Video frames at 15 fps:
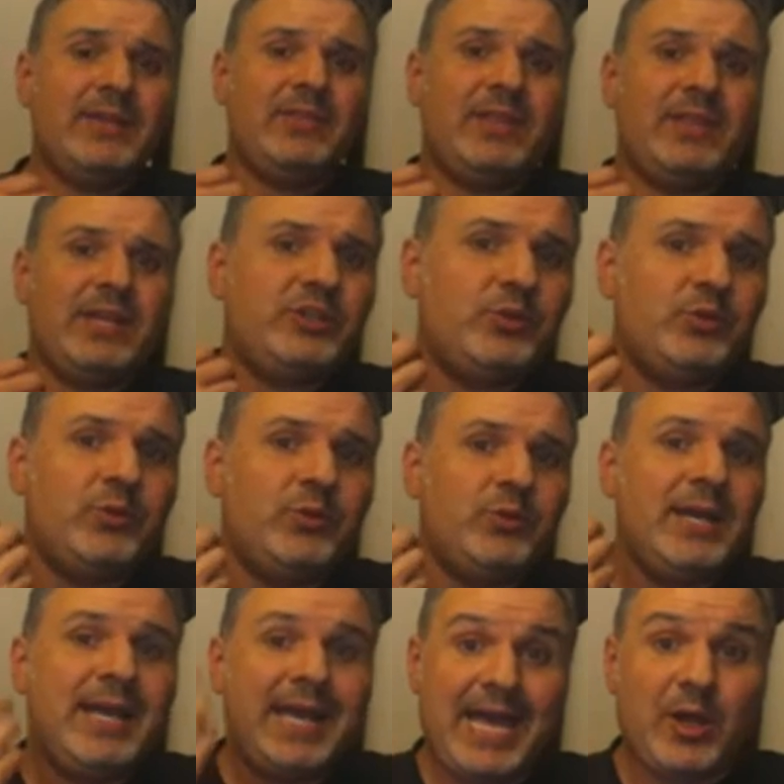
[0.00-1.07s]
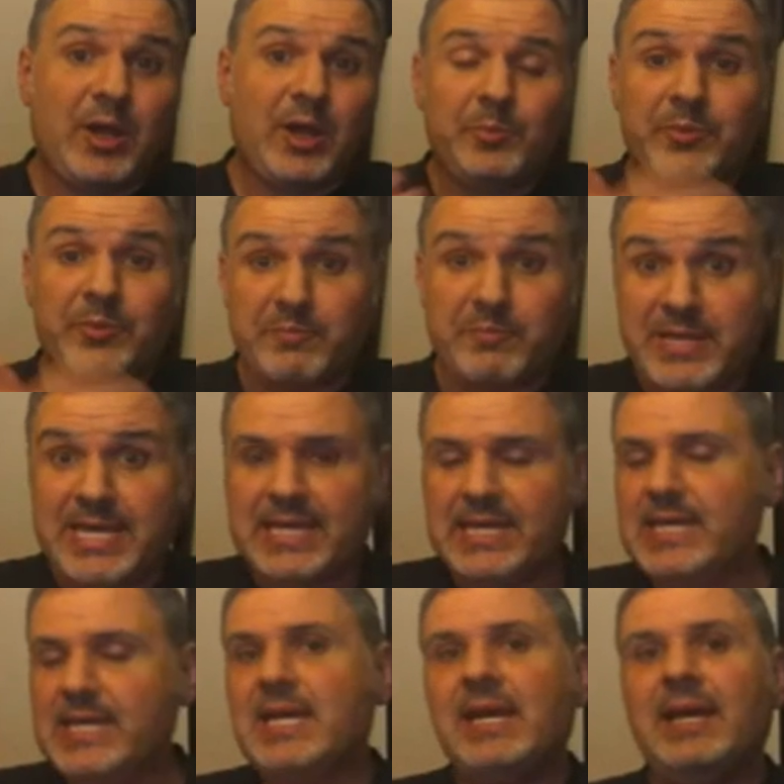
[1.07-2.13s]
and then to help
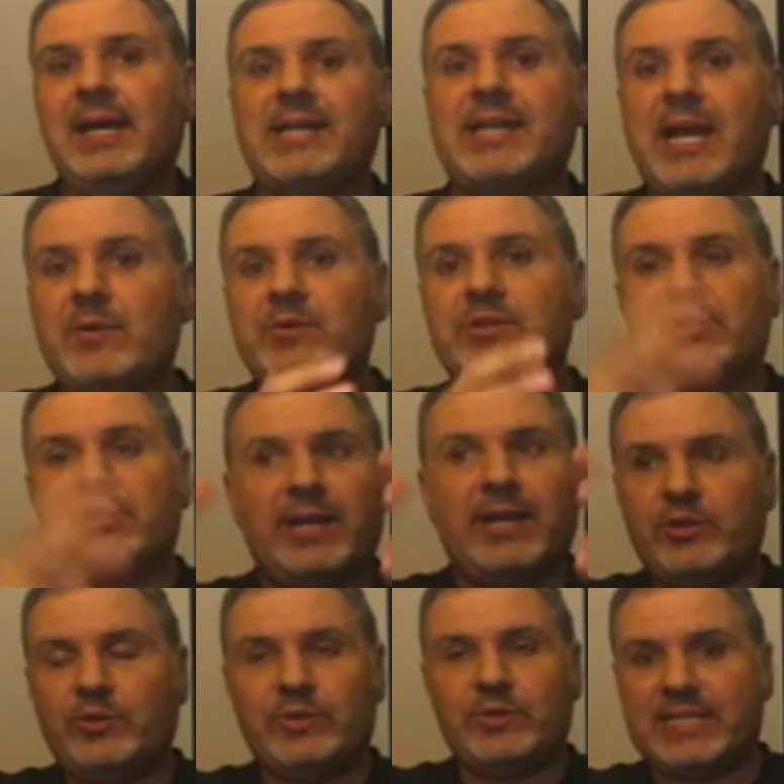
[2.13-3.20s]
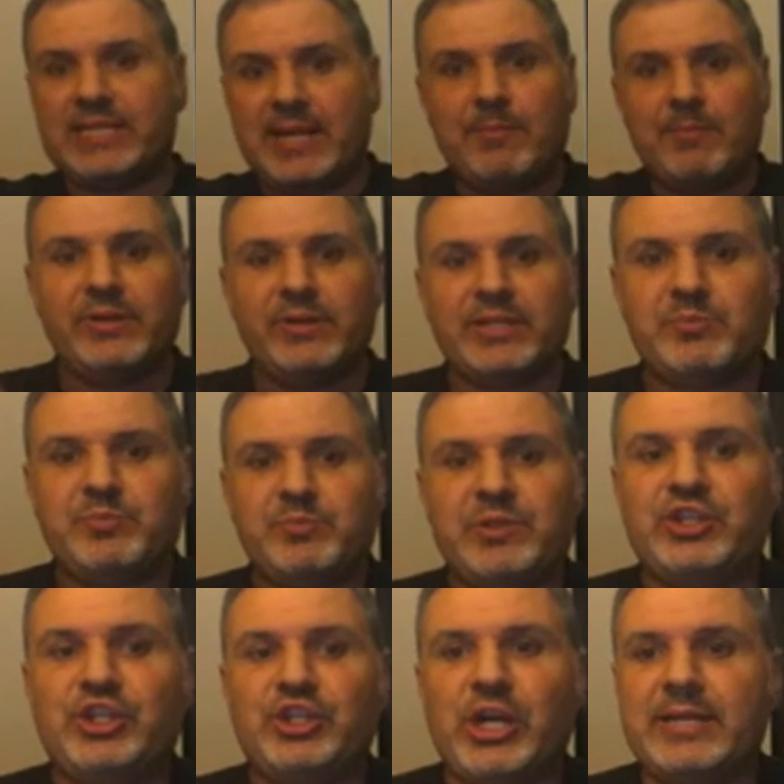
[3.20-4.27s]
me as I was trying to assemble this,
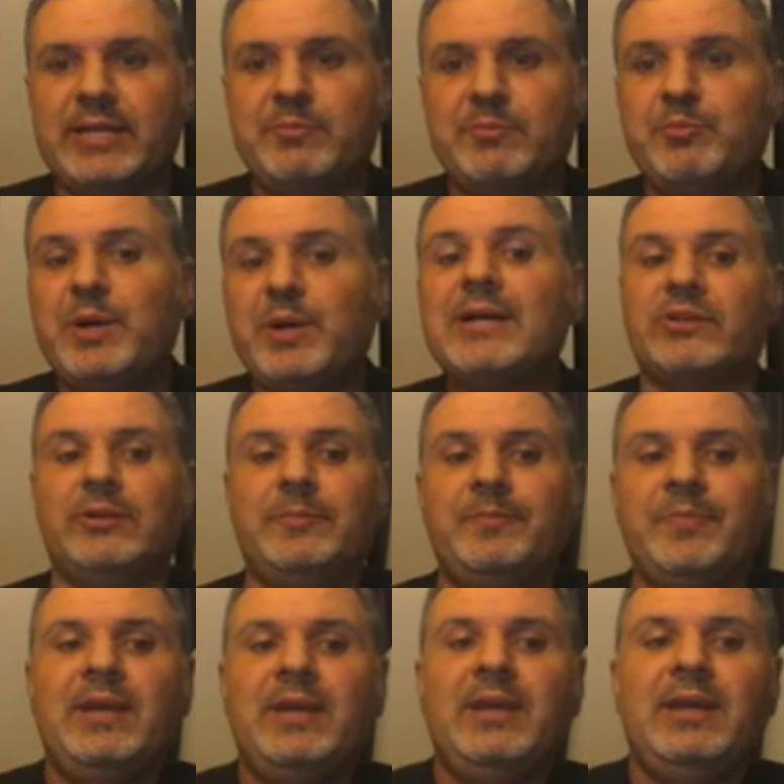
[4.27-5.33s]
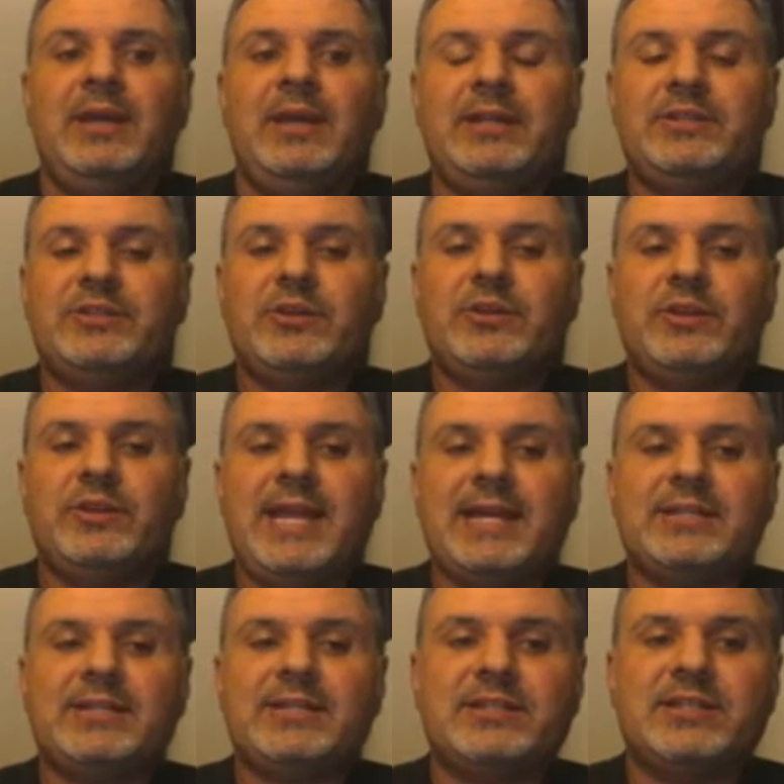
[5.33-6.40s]
this giant puzzle. And so the
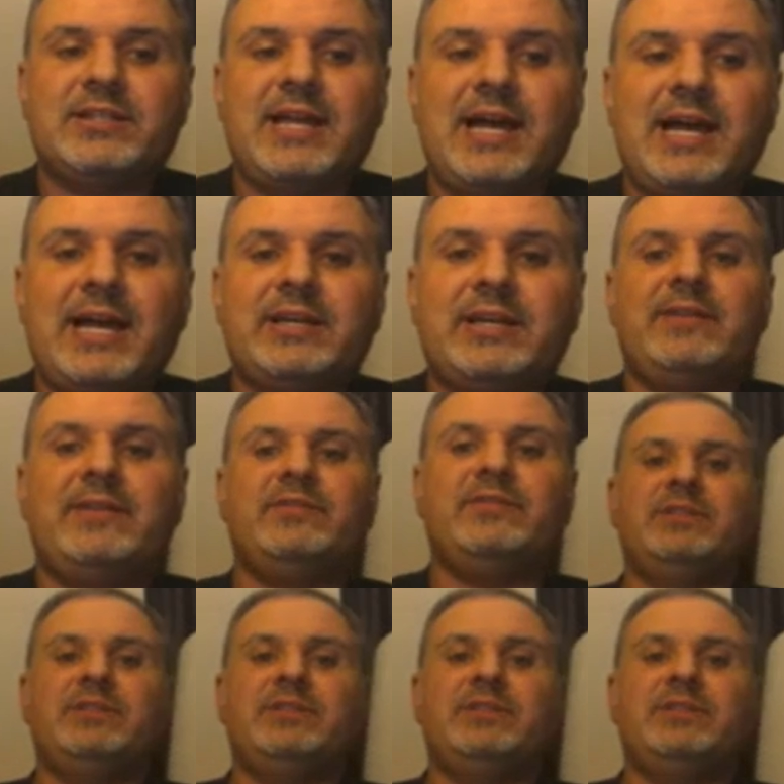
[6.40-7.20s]
next slide kind